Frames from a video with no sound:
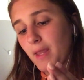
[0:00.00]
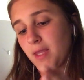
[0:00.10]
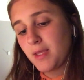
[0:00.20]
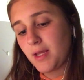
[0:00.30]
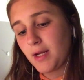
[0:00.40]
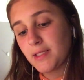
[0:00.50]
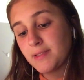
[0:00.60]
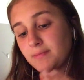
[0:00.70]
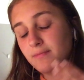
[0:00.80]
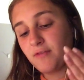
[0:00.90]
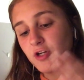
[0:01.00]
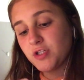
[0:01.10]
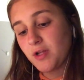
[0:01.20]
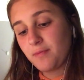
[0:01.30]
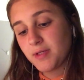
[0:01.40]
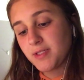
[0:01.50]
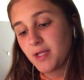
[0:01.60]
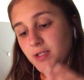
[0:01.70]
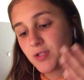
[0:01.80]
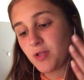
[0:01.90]
And then I finished off by
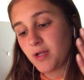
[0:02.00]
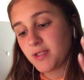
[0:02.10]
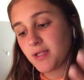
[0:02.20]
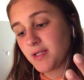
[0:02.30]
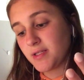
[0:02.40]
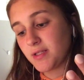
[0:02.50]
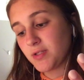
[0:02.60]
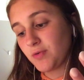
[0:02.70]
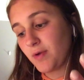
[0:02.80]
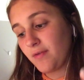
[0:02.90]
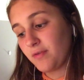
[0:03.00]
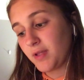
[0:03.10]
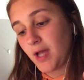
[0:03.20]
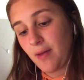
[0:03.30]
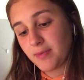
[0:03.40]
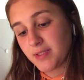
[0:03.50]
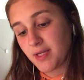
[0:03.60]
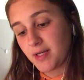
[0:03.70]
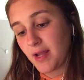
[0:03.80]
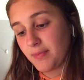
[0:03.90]
saying, so long as citizens are rightfully
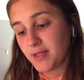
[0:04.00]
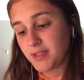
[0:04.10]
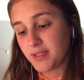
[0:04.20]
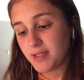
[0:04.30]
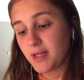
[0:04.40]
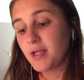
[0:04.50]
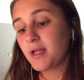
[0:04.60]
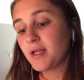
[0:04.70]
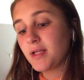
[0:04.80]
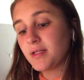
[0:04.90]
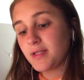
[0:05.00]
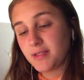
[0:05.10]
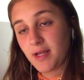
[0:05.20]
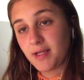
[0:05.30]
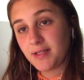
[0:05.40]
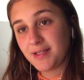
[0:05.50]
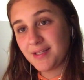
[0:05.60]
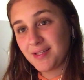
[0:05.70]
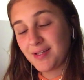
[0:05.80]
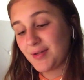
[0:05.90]
compensated, eminent design
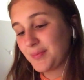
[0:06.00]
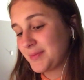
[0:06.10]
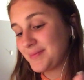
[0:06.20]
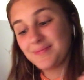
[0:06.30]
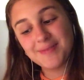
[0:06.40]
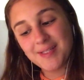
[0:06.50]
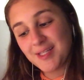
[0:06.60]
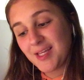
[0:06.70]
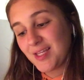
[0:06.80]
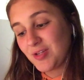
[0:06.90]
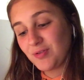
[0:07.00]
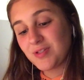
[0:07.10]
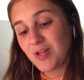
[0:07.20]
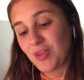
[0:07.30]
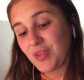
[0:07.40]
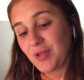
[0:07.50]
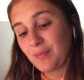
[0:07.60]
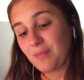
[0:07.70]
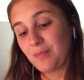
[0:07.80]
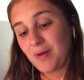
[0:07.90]
yields
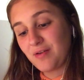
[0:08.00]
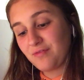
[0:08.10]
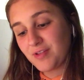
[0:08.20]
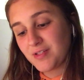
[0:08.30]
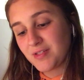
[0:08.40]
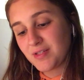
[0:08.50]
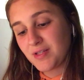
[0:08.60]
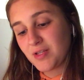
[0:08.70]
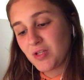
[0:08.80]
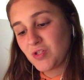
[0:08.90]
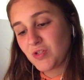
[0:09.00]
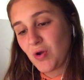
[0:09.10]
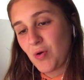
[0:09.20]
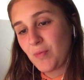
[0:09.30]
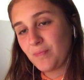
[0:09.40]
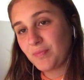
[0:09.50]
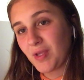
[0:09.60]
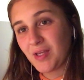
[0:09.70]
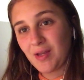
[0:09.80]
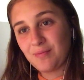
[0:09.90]
nothing but benefits. So,
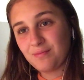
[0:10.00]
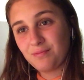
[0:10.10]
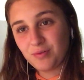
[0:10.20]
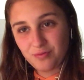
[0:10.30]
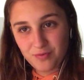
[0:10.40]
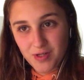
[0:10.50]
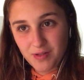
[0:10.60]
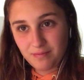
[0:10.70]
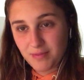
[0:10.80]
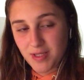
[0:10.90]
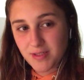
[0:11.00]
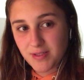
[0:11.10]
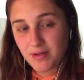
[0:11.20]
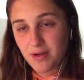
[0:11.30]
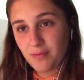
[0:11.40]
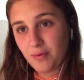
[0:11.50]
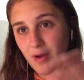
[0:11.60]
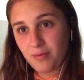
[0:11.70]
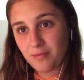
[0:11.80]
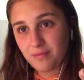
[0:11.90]
again, proofreading is a
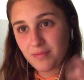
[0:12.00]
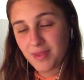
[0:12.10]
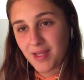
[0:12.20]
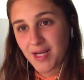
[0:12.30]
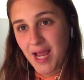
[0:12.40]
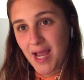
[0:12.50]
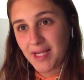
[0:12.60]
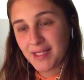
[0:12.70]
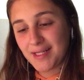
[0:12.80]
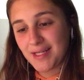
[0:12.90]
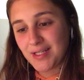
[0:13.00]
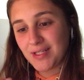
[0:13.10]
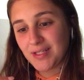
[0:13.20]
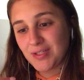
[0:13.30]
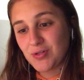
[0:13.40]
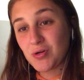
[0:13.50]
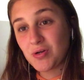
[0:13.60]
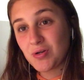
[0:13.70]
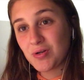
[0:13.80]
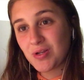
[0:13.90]
problem that I endured